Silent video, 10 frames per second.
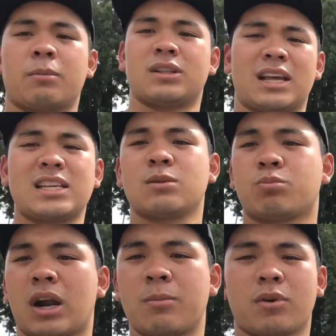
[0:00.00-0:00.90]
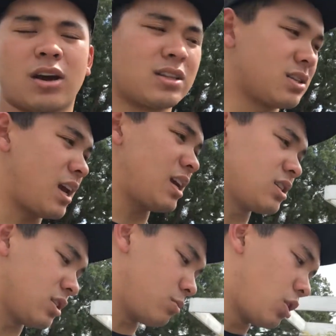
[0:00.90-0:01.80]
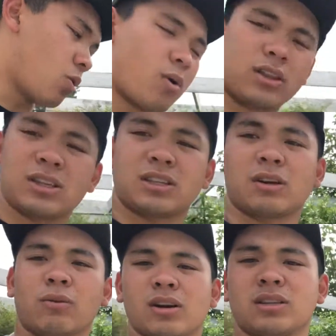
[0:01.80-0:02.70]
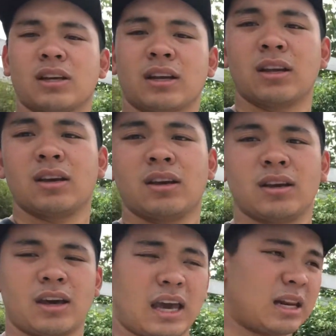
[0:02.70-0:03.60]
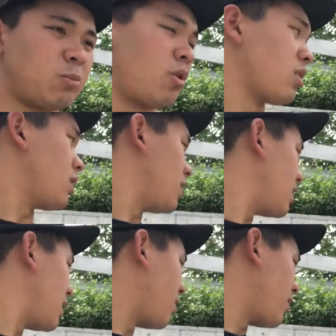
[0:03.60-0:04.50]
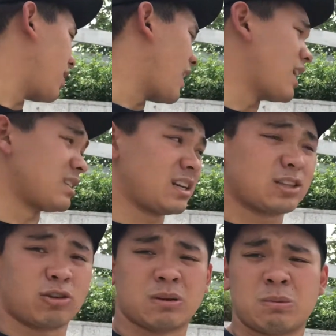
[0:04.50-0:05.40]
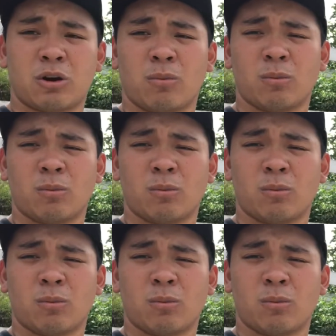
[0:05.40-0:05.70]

lay some primer on this cage because we don't want this thing rusting any more than it already has. And it's only been